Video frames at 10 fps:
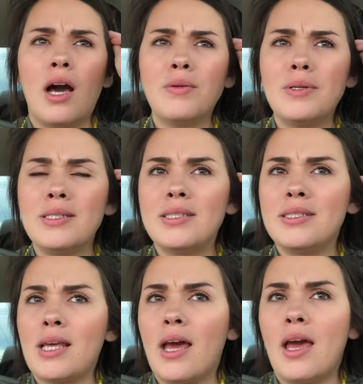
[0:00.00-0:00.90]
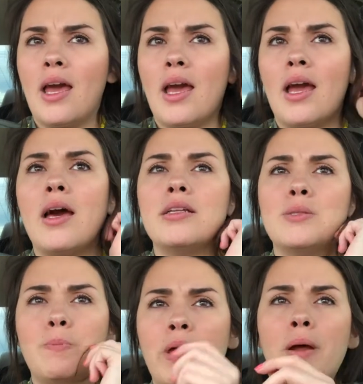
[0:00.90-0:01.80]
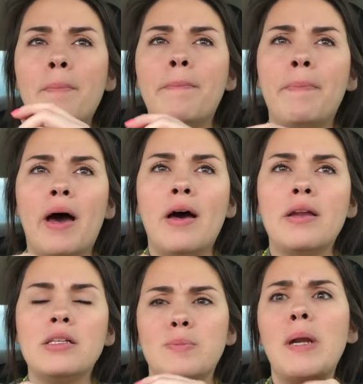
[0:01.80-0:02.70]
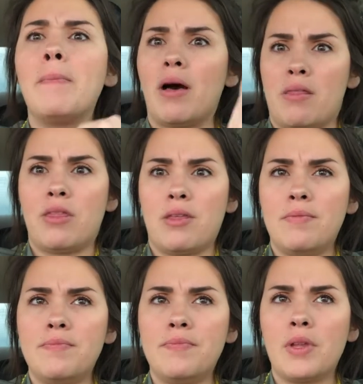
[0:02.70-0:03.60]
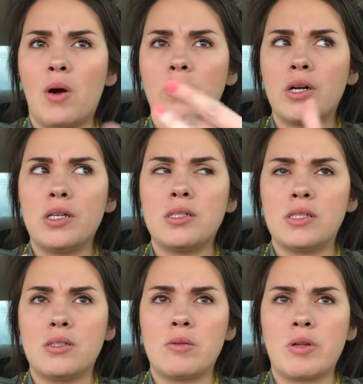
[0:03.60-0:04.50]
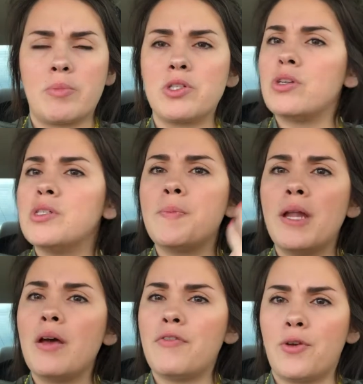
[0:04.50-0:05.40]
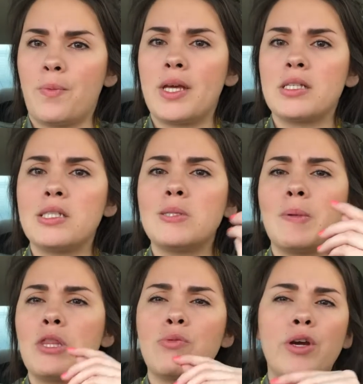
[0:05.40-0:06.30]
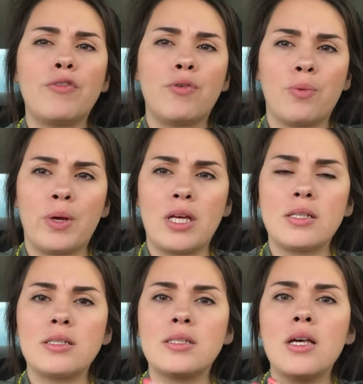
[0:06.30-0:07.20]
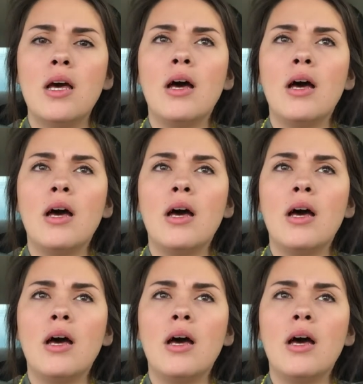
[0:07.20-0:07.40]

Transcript: I would say it's been a month. No, we're still in September, so it's been a few weeks. It's been 3 or 4 weeks.